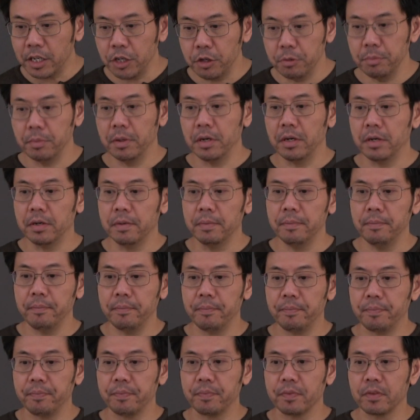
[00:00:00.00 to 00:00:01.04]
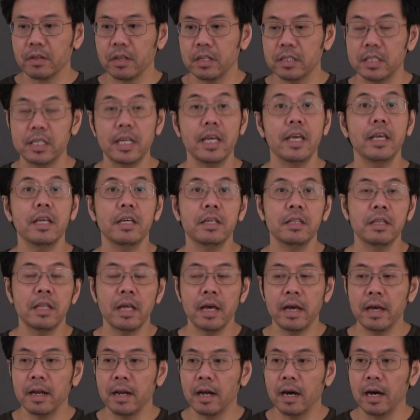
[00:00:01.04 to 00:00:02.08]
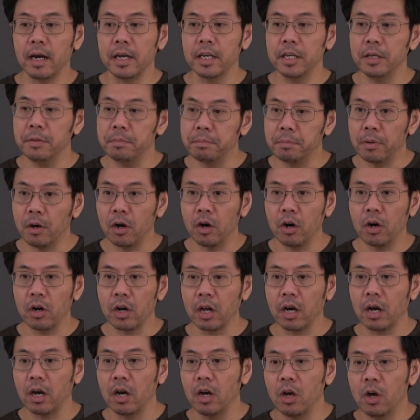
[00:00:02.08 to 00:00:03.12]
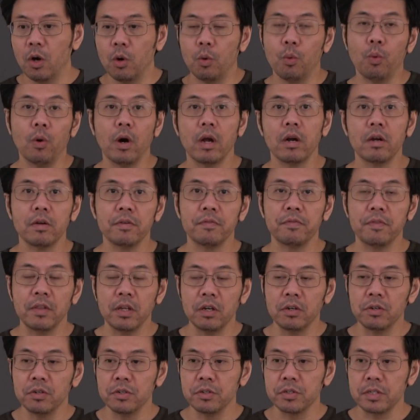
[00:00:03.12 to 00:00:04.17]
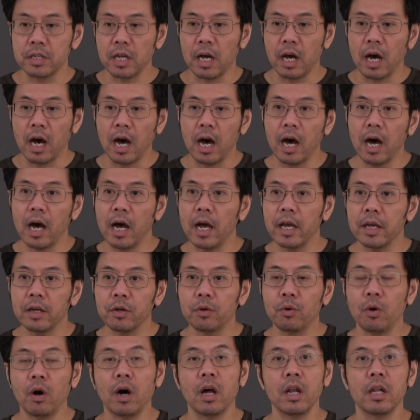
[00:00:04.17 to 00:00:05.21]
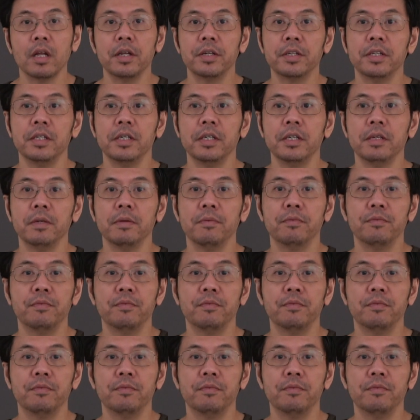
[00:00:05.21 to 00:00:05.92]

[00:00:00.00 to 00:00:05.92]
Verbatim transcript: email saying that uh, he bought uh, one of those uh, high quality,